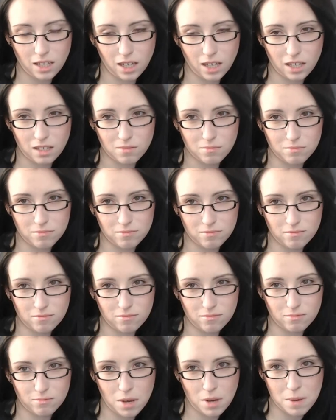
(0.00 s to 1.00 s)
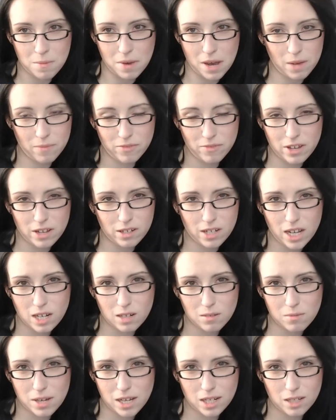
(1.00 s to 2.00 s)
Like, my mom found
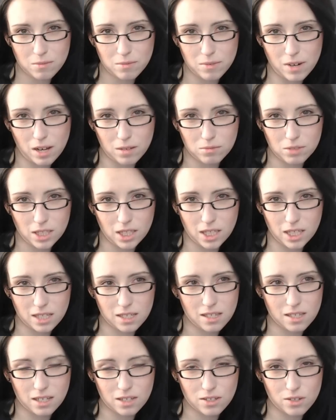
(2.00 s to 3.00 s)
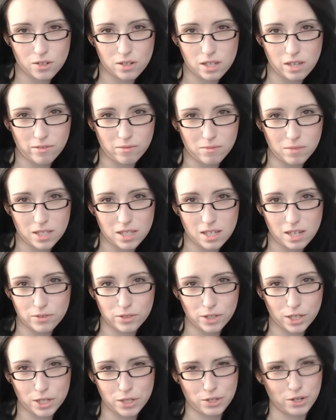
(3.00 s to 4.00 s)
out about it probably like six or seven months
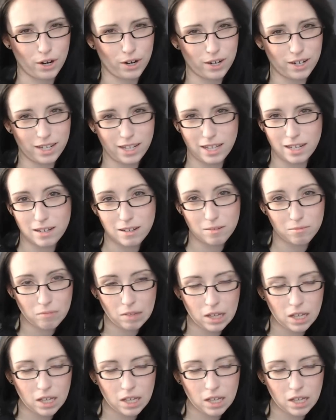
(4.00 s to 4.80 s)
after I started.